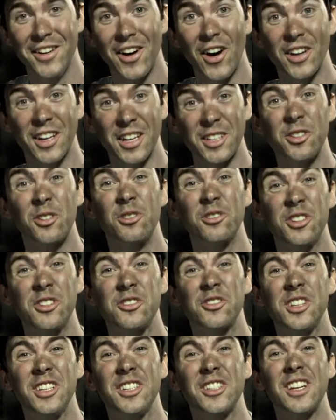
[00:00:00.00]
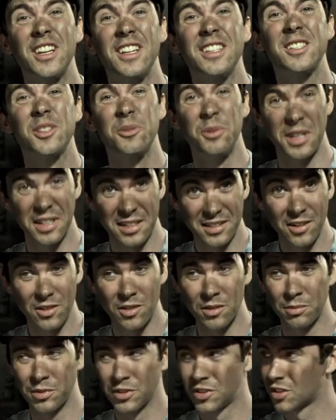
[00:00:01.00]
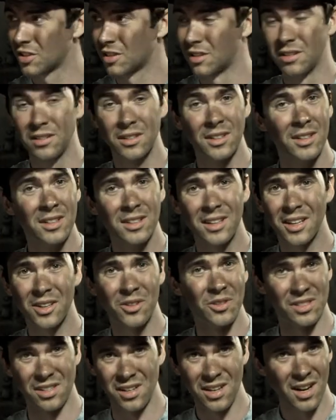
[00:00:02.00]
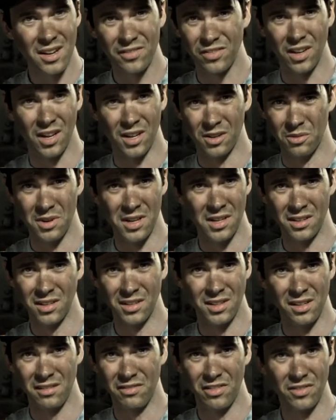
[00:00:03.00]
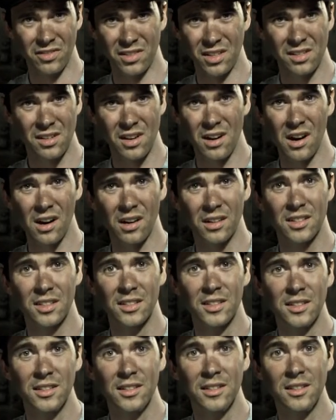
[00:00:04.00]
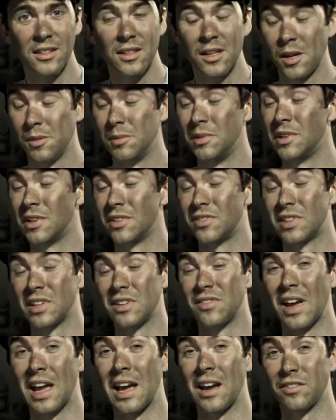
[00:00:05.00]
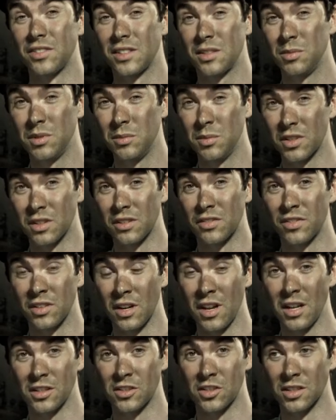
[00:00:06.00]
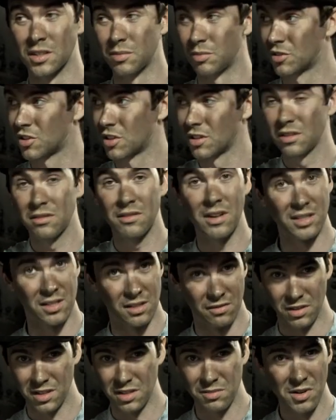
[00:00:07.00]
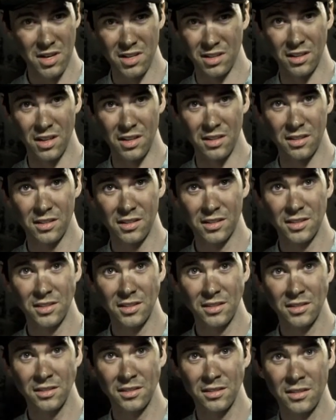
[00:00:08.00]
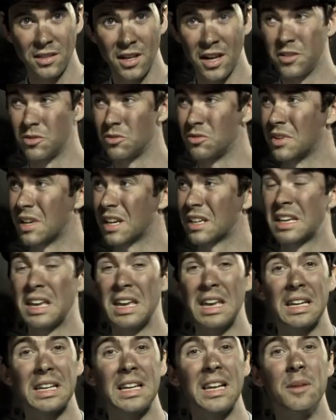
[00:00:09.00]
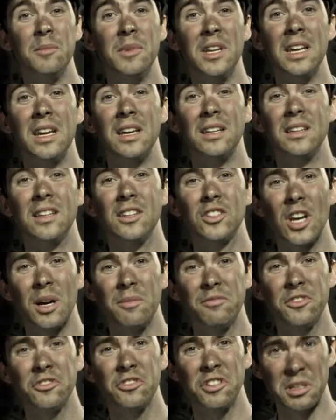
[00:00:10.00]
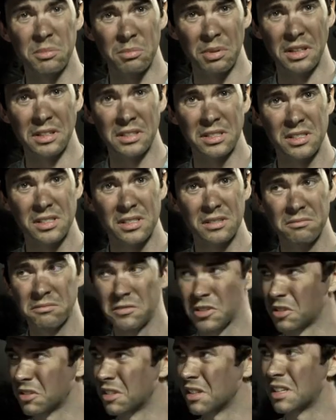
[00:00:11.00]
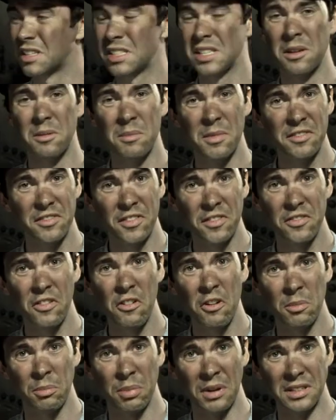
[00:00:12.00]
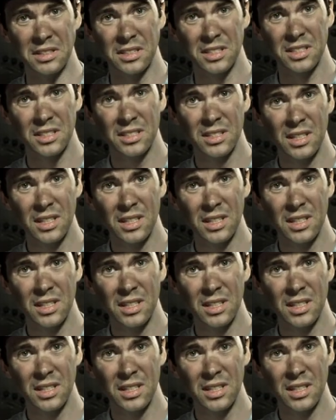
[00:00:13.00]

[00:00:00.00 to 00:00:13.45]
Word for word: I get 33 shillings a week now, but sure, that goes an awful long way in 1950s Cork. I mean, I have to give half it to my mother for lodgings, but sure, the rest of it is mine then. You can get cake and lemonade in the shop for three pence, go to the cinema for four pence,